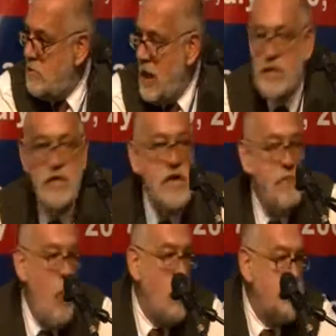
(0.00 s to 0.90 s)
but
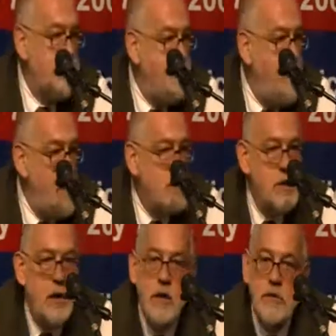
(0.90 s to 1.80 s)
he was the
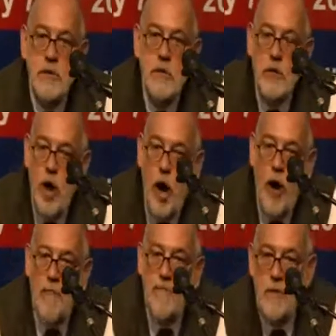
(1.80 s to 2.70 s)
founder
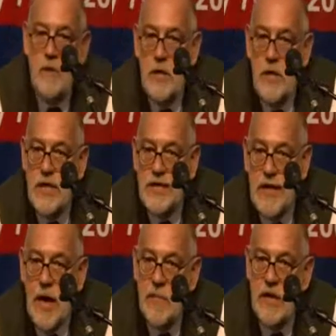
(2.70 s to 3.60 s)
of
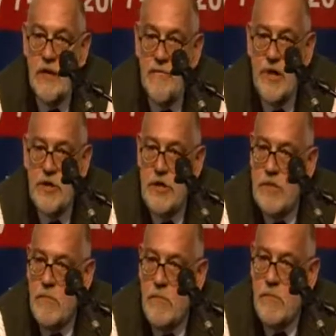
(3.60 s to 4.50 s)
Islamic
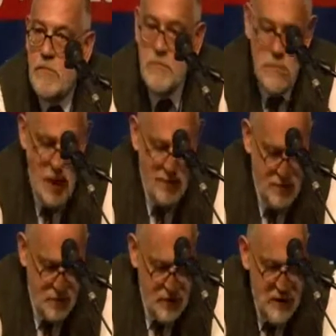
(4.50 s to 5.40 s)
fascism,
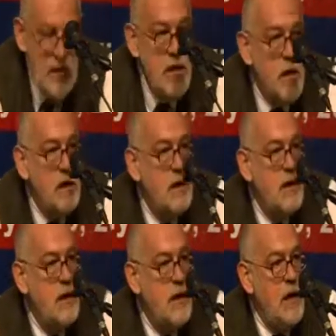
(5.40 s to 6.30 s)
absolutely clear.
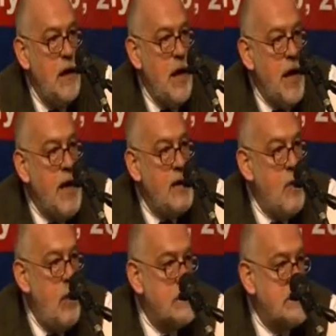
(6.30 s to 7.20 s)

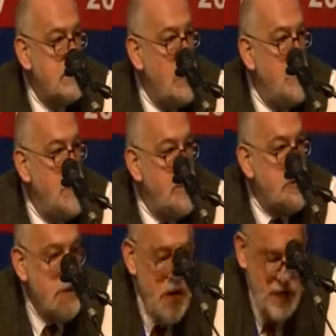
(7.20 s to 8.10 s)
And also now
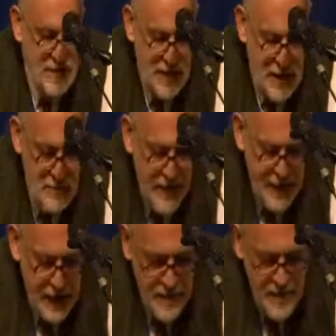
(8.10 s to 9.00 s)
mention Hassan
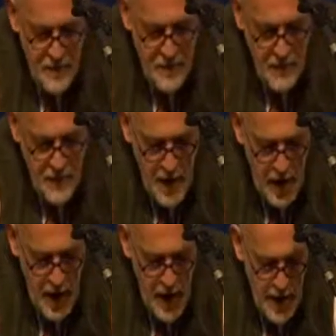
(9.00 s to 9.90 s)
al-Banna
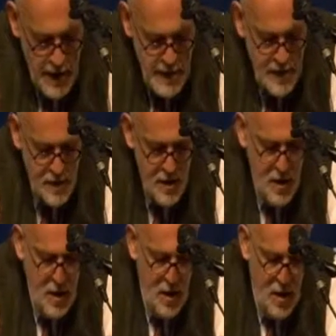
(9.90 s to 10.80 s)
and
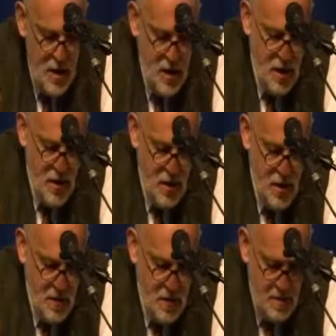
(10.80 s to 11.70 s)

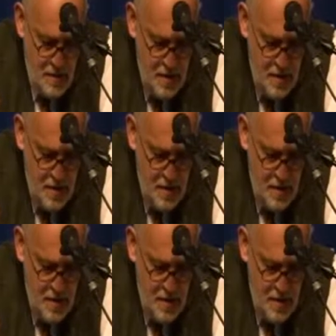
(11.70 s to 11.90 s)
uh,